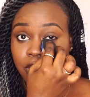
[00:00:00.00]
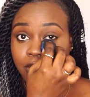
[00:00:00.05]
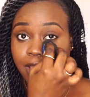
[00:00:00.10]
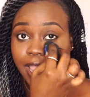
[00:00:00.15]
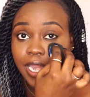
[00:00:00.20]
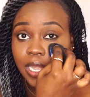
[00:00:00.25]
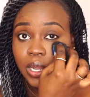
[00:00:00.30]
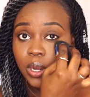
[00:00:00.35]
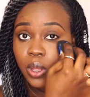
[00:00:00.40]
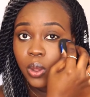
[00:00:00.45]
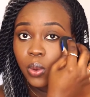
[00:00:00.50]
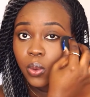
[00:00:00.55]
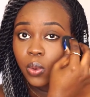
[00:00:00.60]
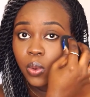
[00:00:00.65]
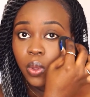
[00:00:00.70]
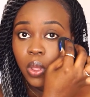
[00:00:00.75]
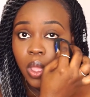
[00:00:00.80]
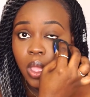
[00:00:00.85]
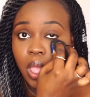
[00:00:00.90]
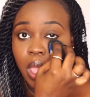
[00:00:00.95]
right now
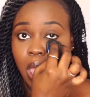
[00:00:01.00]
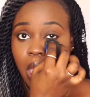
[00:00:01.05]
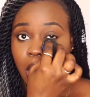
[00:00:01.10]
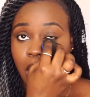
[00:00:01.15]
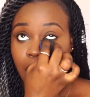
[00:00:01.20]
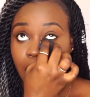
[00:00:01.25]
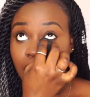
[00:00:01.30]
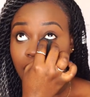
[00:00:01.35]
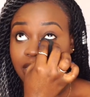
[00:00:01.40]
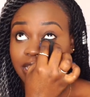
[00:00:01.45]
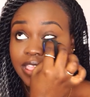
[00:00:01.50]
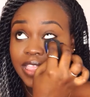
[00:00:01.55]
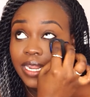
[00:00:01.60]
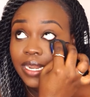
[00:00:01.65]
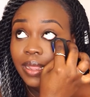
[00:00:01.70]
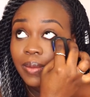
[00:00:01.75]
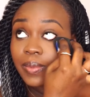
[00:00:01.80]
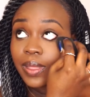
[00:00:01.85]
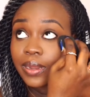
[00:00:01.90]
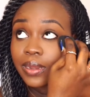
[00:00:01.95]
and
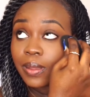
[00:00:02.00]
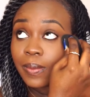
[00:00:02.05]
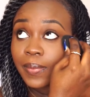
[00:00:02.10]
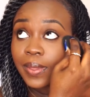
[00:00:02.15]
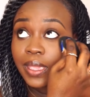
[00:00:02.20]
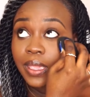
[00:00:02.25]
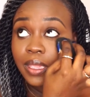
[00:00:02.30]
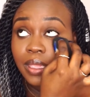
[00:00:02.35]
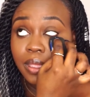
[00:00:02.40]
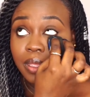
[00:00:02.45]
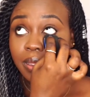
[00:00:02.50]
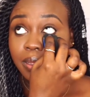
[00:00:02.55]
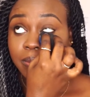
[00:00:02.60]
then I'm going to bake.